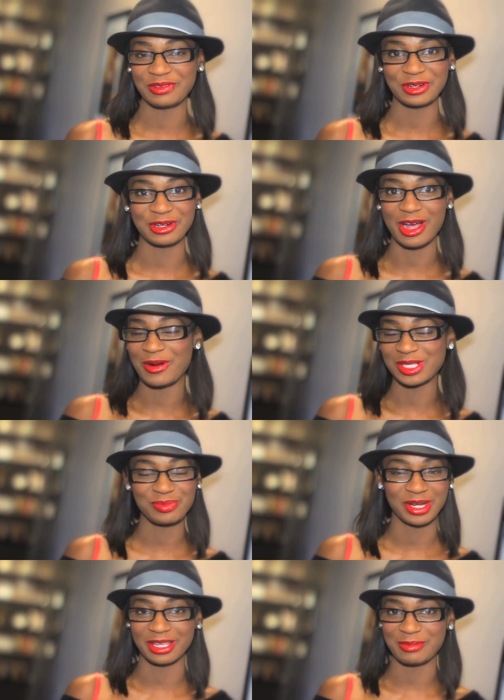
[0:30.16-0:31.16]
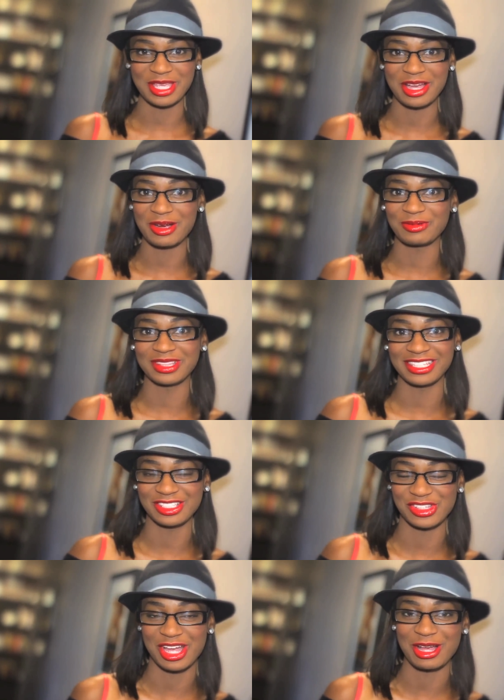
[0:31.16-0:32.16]
for always putting me on with
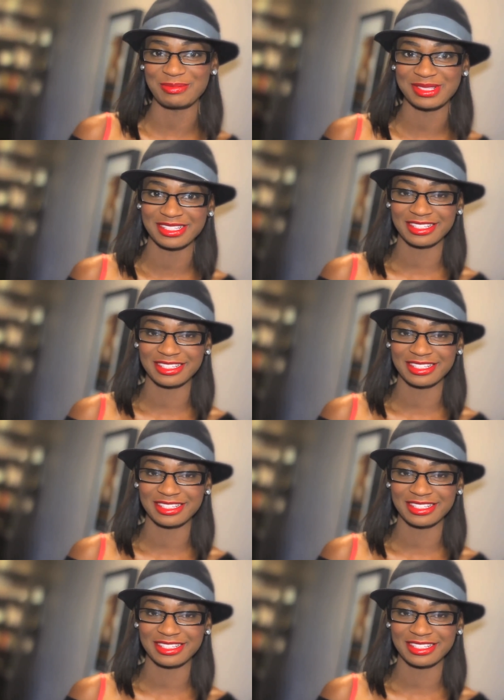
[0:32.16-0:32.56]
these jobs.